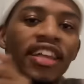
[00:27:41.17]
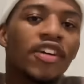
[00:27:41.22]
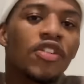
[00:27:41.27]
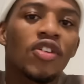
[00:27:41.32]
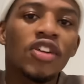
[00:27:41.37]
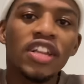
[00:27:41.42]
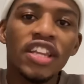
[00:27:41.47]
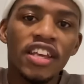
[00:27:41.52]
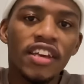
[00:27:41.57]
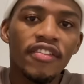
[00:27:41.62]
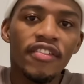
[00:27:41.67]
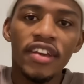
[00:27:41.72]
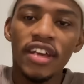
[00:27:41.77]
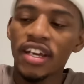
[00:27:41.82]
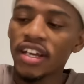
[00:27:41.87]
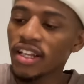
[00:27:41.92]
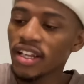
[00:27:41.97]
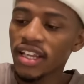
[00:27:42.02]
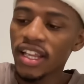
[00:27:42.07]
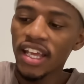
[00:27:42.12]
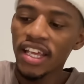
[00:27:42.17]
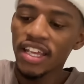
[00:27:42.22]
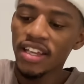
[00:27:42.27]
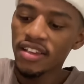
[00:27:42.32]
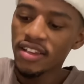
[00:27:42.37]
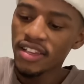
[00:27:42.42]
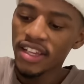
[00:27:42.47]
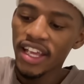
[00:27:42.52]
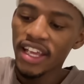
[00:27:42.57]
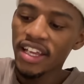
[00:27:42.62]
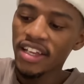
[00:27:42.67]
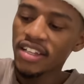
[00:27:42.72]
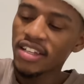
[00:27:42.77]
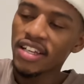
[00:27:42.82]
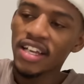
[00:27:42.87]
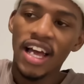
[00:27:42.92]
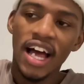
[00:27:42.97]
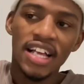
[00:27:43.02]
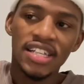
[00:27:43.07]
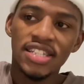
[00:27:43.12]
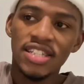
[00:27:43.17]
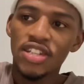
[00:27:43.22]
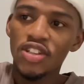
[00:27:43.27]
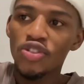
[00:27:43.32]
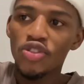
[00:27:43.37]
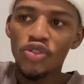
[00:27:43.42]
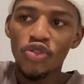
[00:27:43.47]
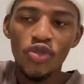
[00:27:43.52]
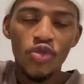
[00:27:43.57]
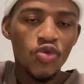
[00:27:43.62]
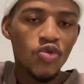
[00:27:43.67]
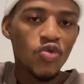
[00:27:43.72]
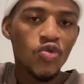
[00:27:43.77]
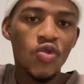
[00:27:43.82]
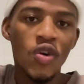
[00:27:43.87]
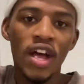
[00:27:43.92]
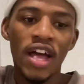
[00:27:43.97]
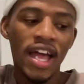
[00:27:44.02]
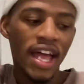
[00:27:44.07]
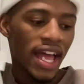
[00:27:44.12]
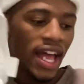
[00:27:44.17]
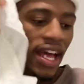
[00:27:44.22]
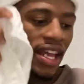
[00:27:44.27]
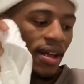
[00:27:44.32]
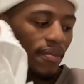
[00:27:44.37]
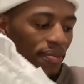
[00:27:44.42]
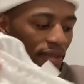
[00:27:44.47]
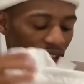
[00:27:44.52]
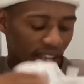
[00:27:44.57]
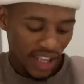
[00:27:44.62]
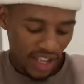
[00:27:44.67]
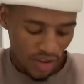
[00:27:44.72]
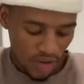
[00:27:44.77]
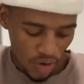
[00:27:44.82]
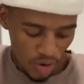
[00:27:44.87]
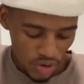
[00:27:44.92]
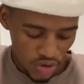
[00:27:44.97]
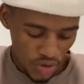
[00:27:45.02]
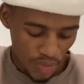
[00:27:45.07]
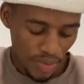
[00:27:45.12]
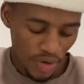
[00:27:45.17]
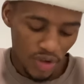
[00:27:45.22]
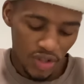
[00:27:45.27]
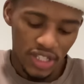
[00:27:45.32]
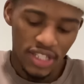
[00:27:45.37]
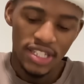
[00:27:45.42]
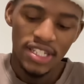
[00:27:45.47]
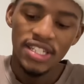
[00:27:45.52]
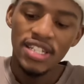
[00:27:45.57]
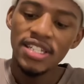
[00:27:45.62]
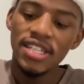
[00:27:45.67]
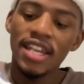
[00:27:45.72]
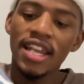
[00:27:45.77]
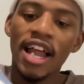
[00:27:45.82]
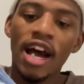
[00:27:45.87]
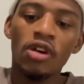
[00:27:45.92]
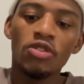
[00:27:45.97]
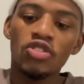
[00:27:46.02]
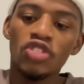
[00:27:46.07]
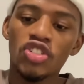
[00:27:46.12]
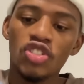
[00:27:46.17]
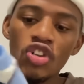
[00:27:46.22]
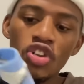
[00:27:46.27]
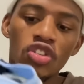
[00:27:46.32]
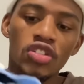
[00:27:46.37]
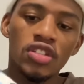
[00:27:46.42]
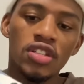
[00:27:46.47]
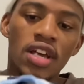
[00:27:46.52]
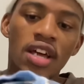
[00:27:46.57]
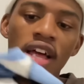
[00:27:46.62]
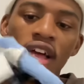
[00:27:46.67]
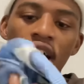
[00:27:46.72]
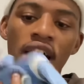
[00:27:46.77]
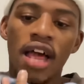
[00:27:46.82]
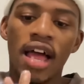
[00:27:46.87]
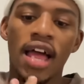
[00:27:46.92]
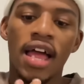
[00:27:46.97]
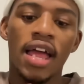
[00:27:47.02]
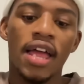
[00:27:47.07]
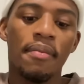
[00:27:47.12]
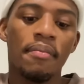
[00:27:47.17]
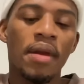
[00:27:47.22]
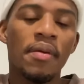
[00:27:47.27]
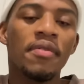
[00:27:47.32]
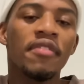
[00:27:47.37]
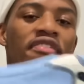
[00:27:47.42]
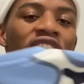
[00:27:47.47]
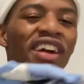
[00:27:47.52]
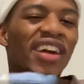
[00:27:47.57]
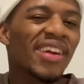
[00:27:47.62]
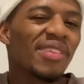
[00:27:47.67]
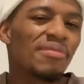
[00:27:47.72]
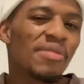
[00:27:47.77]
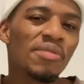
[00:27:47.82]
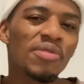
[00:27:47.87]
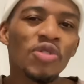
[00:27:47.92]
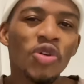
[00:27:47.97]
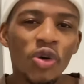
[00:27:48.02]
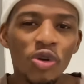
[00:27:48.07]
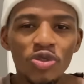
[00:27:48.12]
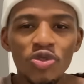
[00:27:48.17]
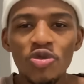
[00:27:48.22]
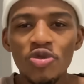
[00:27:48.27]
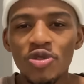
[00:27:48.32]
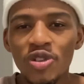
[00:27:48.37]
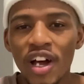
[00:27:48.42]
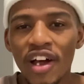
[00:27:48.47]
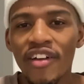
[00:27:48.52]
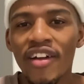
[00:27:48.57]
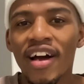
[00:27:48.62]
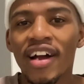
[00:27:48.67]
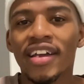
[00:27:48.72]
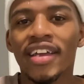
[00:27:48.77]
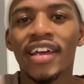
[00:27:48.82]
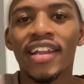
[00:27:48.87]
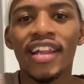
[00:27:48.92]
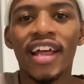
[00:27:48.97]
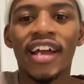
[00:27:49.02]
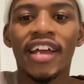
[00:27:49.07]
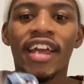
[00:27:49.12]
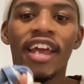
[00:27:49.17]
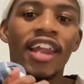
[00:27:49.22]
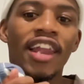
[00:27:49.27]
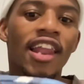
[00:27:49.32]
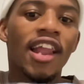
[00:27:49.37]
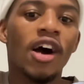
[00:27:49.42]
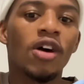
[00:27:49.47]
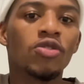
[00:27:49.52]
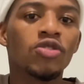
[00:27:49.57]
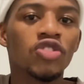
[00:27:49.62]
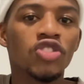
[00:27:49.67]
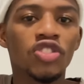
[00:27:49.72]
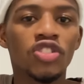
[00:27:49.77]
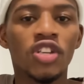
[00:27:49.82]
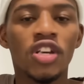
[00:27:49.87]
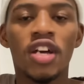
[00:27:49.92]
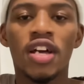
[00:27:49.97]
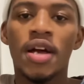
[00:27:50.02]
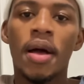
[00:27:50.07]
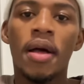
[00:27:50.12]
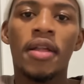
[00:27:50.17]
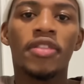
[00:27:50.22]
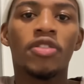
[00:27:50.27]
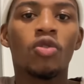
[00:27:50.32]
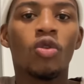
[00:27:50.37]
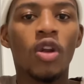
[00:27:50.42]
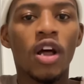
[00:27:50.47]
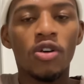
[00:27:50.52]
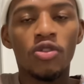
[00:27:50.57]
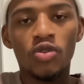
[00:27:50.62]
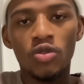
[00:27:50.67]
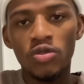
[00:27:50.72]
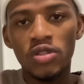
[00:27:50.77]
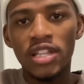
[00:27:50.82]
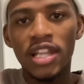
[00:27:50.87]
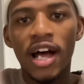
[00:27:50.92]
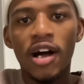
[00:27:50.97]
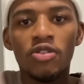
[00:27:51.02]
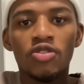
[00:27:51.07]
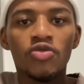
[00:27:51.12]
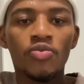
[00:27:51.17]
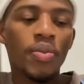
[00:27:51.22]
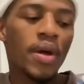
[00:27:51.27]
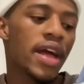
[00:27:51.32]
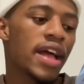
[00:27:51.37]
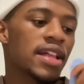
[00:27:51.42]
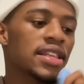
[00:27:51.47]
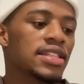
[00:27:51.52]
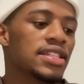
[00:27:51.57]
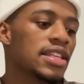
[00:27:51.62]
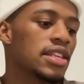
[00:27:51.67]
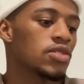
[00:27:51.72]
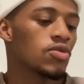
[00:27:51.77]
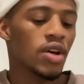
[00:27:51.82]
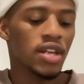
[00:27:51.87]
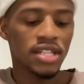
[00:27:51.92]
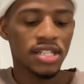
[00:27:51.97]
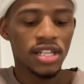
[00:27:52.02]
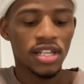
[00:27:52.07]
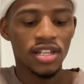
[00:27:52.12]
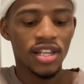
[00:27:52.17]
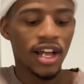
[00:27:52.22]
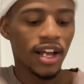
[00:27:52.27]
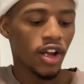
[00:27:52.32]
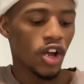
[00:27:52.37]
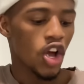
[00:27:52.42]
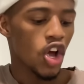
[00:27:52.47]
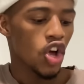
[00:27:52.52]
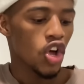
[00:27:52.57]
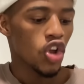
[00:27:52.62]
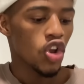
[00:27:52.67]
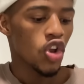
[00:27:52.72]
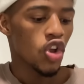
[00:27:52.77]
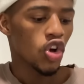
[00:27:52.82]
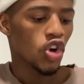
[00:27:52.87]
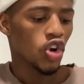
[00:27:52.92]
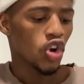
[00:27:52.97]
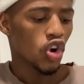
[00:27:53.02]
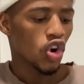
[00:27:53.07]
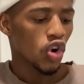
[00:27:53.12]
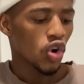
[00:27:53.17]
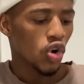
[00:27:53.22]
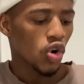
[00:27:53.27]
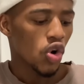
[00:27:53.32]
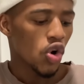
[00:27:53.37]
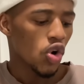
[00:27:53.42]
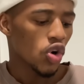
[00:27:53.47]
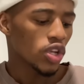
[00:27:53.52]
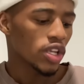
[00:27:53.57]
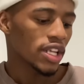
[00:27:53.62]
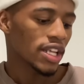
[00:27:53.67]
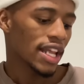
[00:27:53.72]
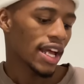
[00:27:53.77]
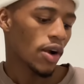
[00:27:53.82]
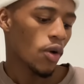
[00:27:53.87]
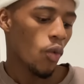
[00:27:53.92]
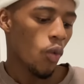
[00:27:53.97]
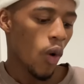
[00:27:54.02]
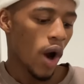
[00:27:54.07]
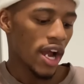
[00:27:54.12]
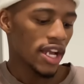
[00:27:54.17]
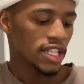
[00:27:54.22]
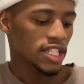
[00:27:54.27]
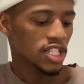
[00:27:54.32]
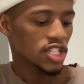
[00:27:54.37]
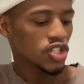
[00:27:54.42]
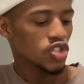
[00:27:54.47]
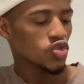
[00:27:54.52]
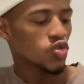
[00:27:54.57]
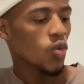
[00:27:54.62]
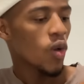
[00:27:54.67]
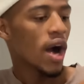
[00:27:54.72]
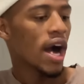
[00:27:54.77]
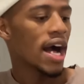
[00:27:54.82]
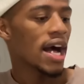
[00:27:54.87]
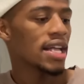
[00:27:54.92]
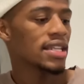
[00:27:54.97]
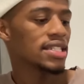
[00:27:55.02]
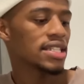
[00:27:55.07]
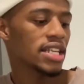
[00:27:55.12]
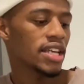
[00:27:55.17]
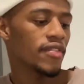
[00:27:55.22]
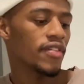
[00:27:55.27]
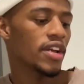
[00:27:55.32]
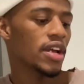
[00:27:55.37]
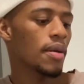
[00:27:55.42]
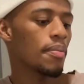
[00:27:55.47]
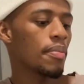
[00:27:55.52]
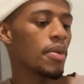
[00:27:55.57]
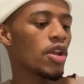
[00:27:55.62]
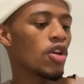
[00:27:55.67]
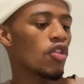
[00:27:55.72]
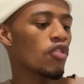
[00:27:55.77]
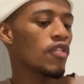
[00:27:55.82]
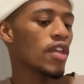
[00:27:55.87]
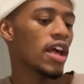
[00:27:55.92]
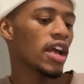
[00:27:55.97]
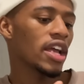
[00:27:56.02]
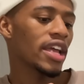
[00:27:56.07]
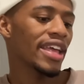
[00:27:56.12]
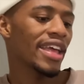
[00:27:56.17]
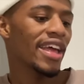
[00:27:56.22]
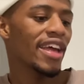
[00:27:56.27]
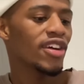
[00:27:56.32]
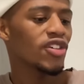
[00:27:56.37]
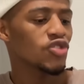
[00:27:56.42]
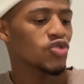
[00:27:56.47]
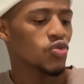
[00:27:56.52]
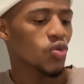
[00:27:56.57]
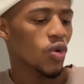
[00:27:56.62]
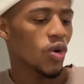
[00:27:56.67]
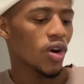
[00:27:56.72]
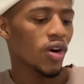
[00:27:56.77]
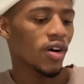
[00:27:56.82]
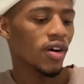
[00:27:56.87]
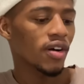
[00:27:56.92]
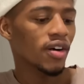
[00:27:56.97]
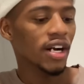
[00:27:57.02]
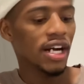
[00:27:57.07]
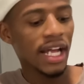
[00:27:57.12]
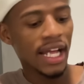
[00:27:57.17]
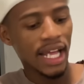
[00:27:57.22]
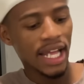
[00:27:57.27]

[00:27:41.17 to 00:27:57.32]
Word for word: they're not giving, they are see-through. And I'm thinking also, because this is a lounge shirt, maybe if I can maybe go to Zara, get like a lounge, those lounge pants. There's ones that like look good, like whitish ones, giving a bit of like casual.